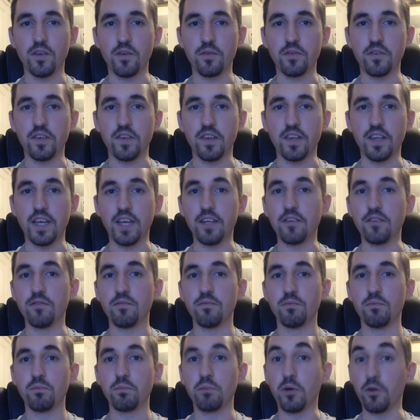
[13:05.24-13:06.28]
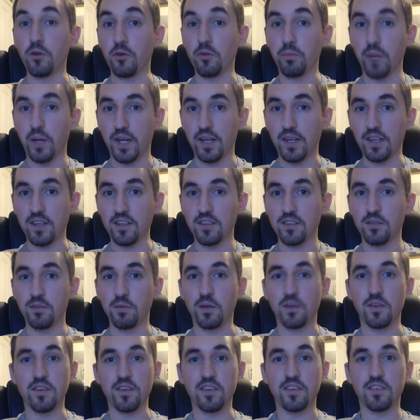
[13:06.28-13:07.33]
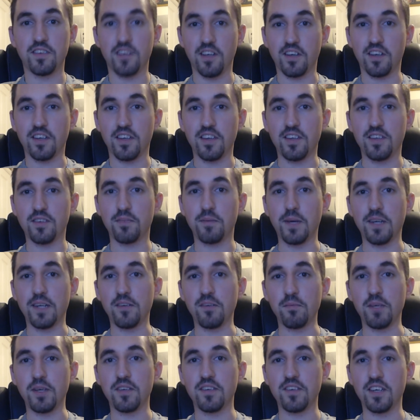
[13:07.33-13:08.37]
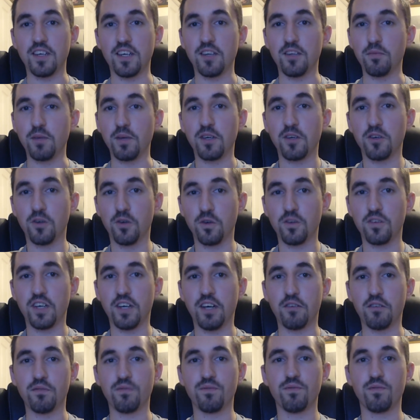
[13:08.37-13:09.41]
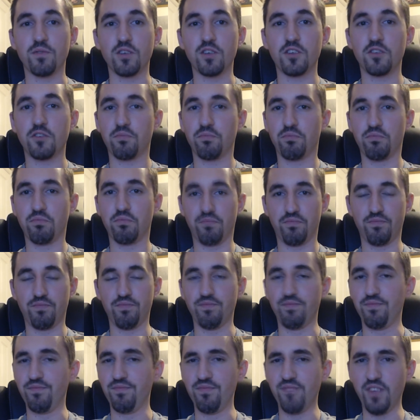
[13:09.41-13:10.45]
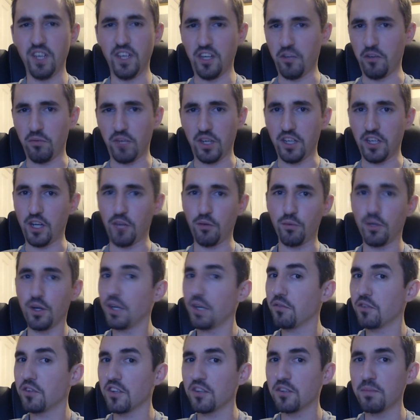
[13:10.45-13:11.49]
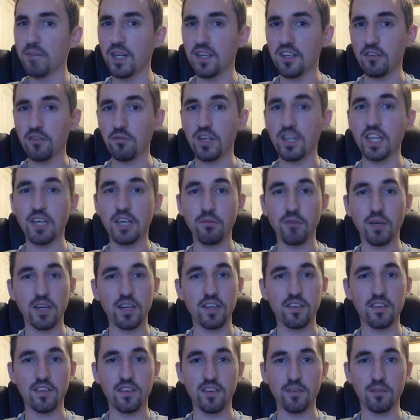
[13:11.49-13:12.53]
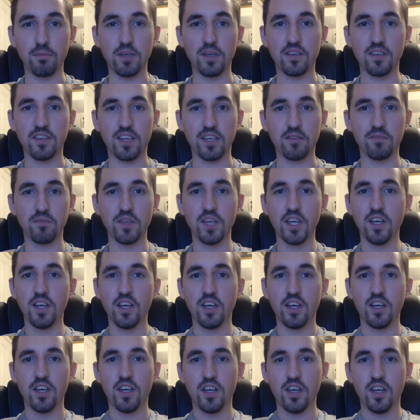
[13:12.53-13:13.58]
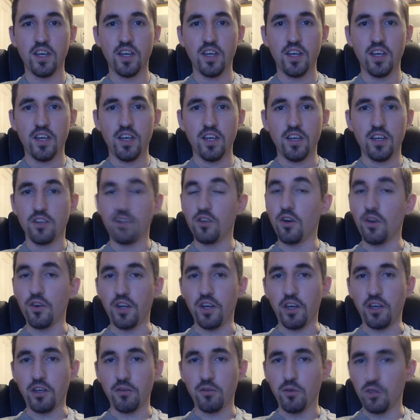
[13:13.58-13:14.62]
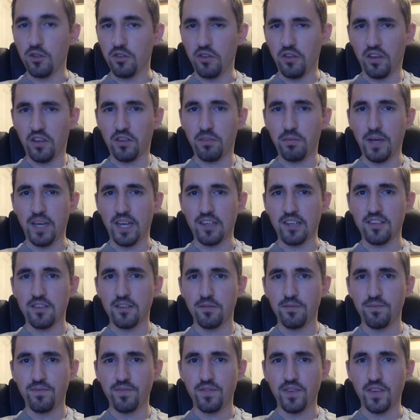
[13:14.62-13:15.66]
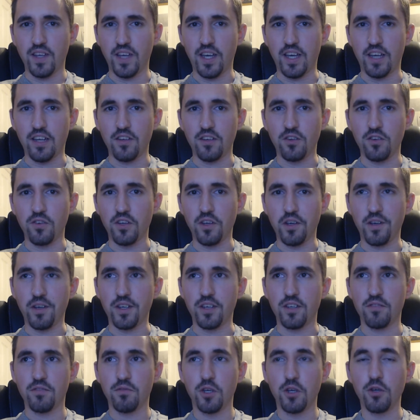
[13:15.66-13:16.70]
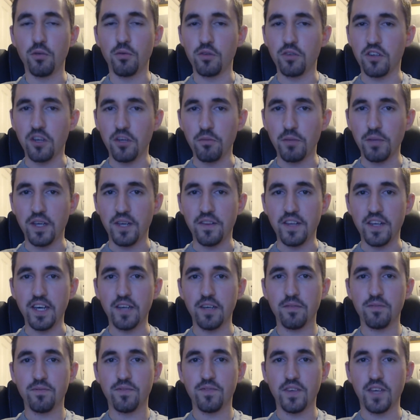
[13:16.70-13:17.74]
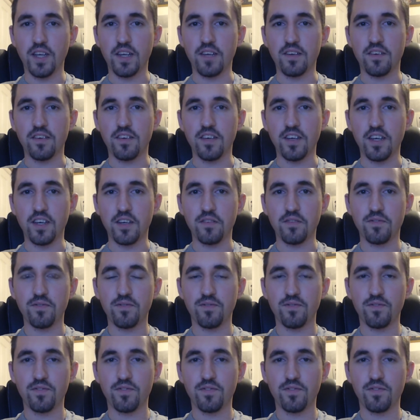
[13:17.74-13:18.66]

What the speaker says: obviously then Bond panics because he's stuck in this SPECTRE meeting. He's been caught out, which I don't really know what he was expecting, really. He went into this meeting not knowing what to expect, not knowing who was going to be there, and